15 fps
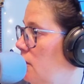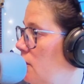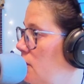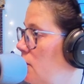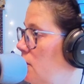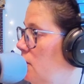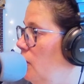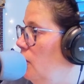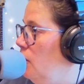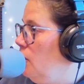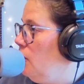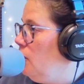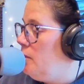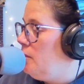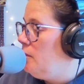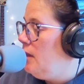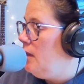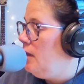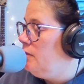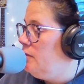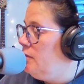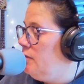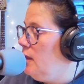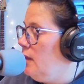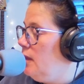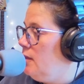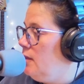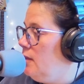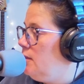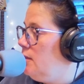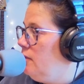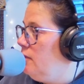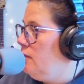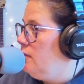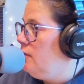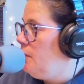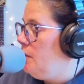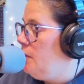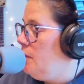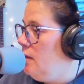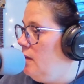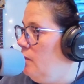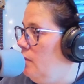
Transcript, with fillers: You have probably have your own kids, and if this happened to them, what